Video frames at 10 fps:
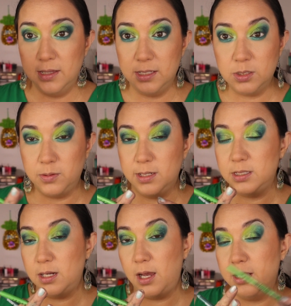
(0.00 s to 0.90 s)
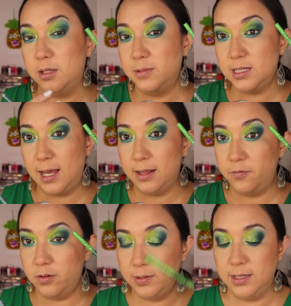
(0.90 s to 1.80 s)
This one is not in the metallic
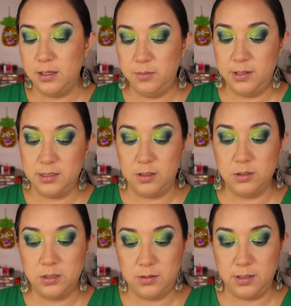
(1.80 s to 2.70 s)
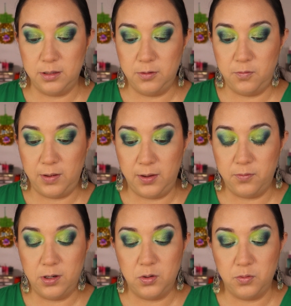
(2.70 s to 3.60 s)
formula, but it's also another
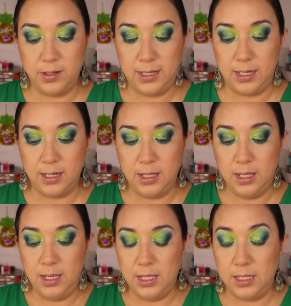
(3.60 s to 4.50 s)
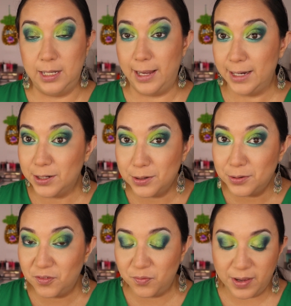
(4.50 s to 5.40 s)
favorite green liner
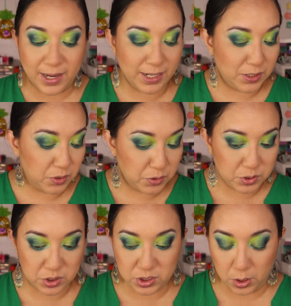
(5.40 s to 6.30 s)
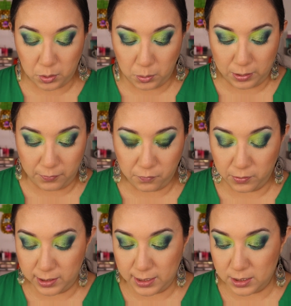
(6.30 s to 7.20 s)
of mine. They're so
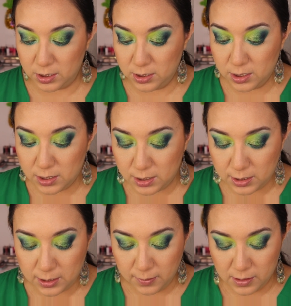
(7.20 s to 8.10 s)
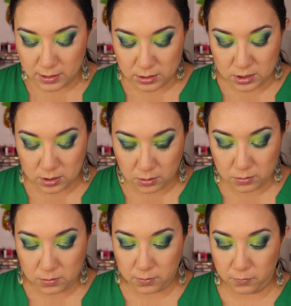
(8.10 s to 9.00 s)
freaking good and
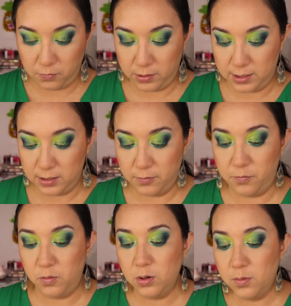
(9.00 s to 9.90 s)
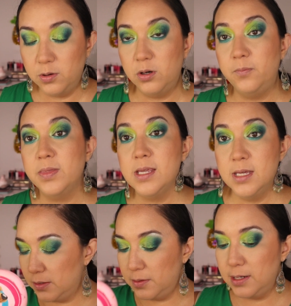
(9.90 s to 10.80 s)
so freaking affordable.
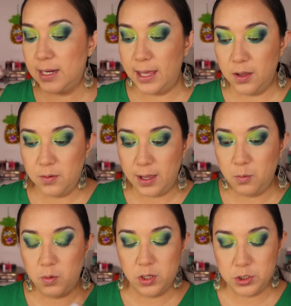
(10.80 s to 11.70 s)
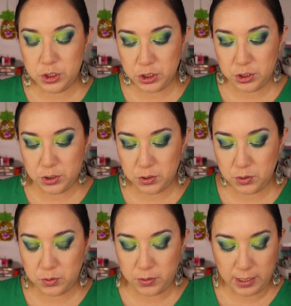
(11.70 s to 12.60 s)
So now I want
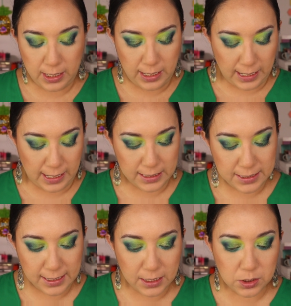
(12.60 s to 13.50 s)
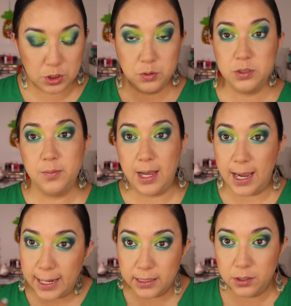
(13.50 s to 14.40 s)
to I think do some
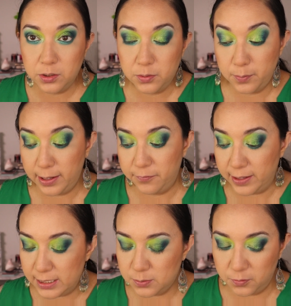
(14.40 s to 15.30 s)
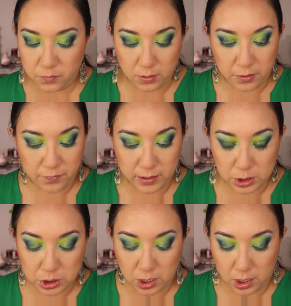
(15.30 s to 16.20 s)
highlighter on my face before I
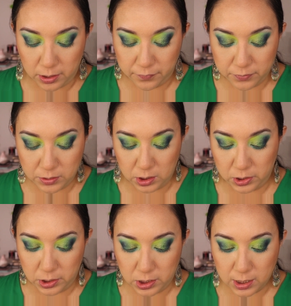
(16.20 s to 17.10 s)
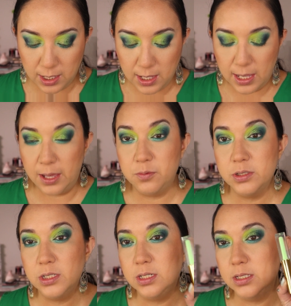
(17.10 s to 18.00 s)
finish off the look. I
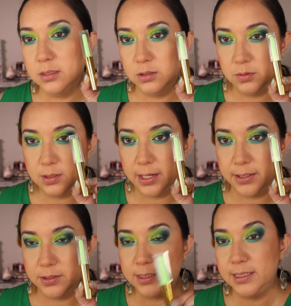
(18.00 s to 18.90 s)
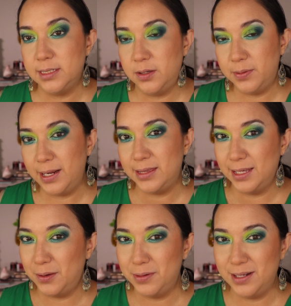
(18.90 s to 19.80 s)
was gonna do a liner detail, but I
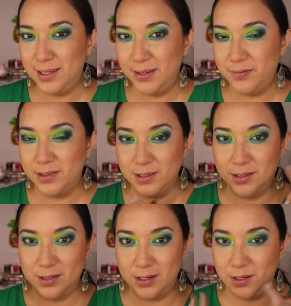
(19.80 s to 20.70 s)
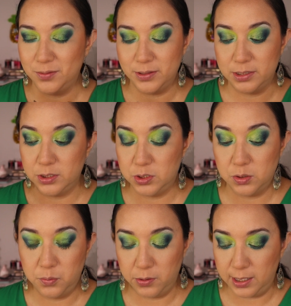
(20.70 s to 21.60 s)
think I wanna leave the look alone because it's
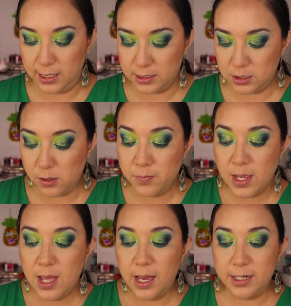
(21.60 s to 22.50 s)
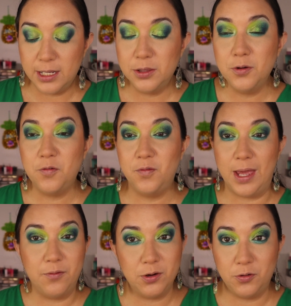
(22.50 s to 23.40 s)
so pretty. So another
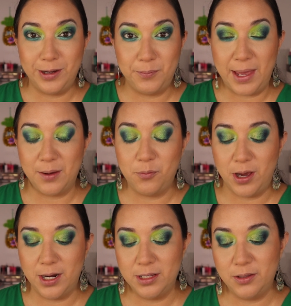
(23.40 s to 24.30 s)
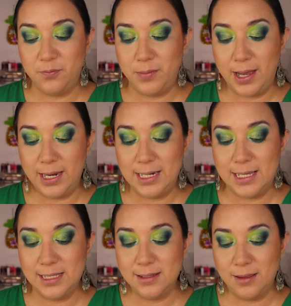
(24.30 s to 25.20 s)
favorite green makeup product of mine
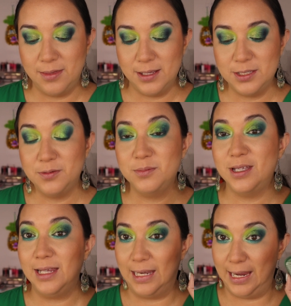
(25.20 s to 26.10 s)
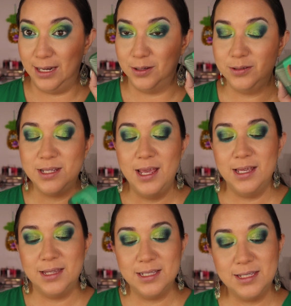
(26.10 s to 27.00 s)
is this from Kaleidos.
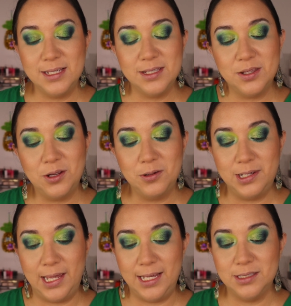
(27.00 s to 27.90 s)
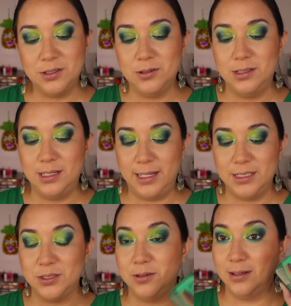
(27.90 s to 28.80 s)
This is their Laser
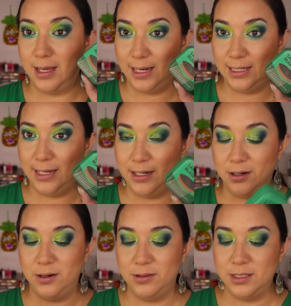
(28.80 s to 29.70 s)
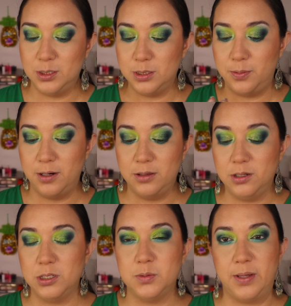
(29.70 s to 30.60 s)
Glazer Highlighter. This is part of
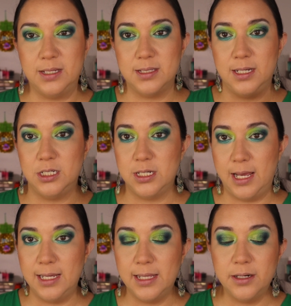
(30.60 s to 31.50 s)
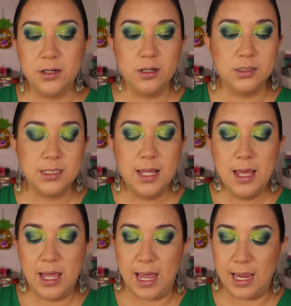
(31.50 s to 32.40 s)
their Space Age highlighters,
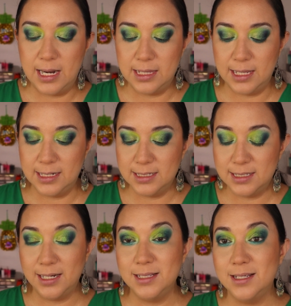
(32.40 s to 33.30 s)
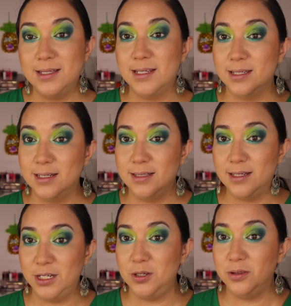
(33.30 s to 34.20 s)
and they decided to
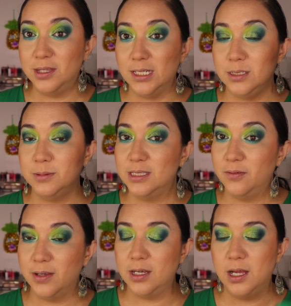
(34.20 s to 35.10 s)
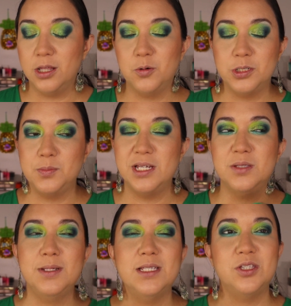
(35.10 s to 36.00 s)
discontinue this specific color, which
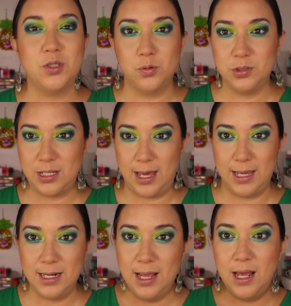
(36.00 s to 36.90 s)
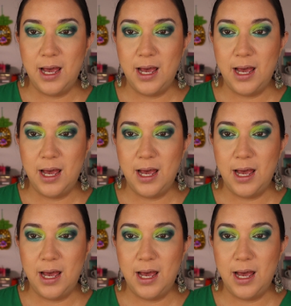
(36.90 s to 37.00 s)
makes me so sad.